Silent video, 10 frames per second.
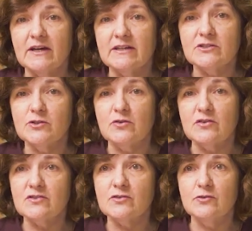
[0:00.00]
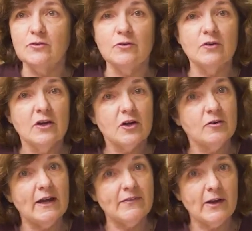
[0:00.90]
students to
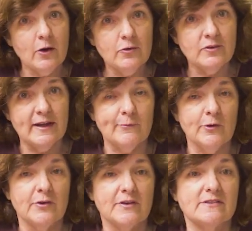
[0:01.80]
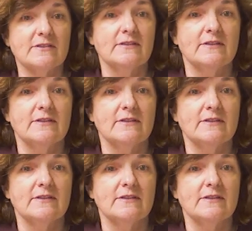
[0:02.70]
create their own networks